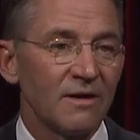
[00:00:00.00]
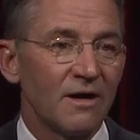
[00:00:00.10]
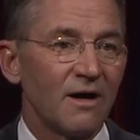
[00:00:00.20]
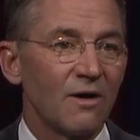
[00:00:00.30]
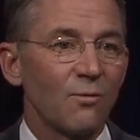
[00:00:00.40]

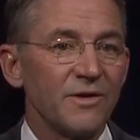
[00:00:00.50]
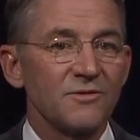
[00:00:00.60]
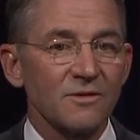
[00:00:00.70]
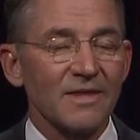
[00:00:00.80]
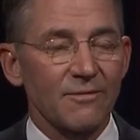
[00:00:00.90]
Uh, we
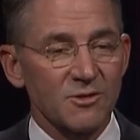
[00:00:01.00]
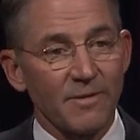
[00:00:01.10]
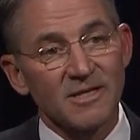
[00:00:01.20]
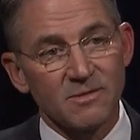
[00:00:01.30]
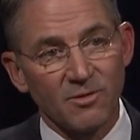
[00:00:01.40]
took that
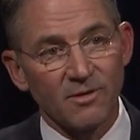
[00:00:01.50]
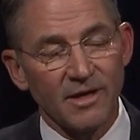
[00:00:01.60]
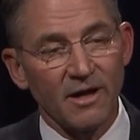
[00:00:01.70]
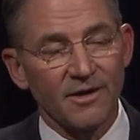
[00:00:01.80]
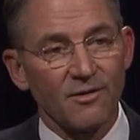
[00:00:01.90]
responsibility
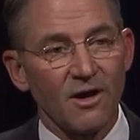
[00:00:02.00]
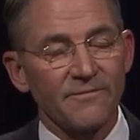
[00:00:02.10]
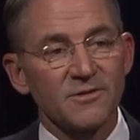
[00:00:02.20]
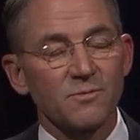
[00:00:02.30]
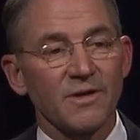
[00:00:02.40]
on in our office.